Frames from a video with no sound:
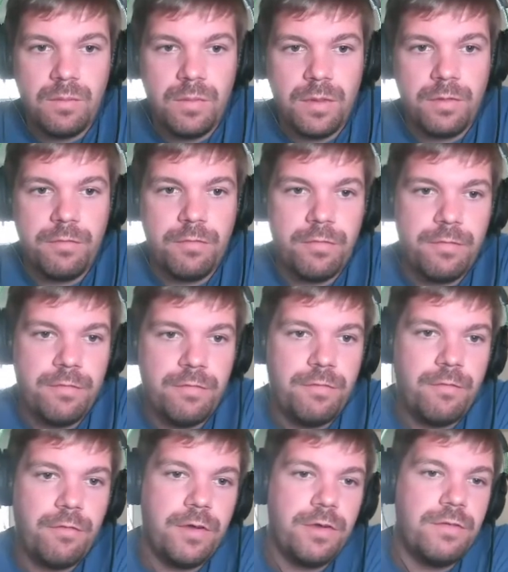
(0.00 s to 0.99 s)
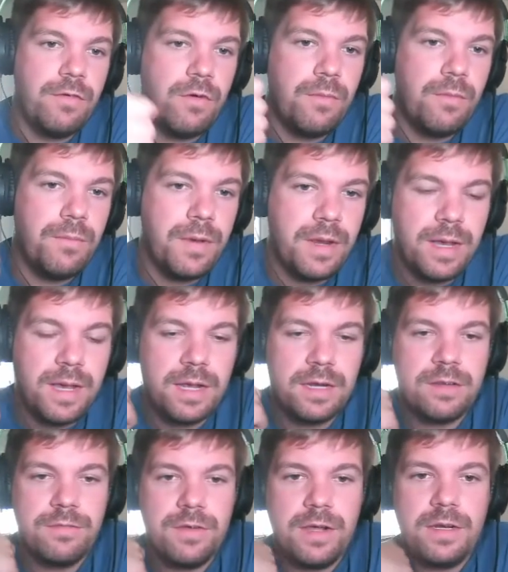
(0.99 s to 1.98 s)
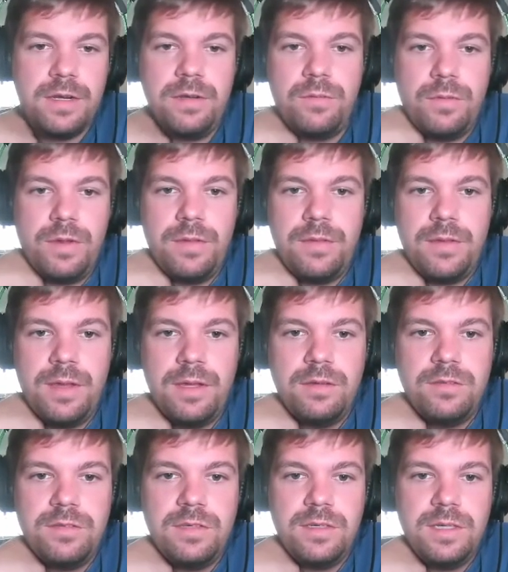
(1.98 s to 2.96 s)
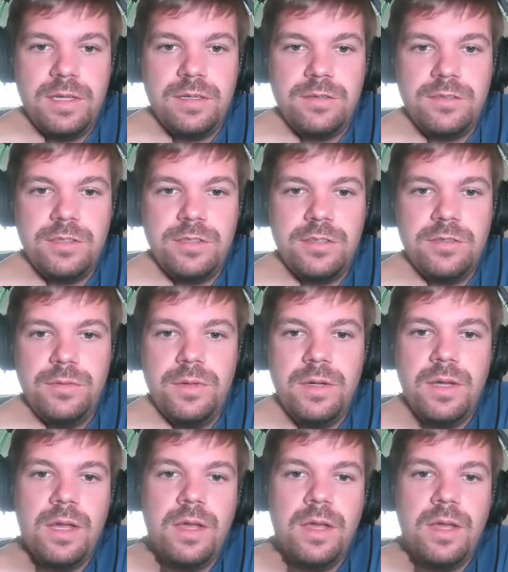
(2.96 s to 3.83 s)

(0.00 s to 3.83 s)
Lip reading: With Freeform being activated with LT-L2,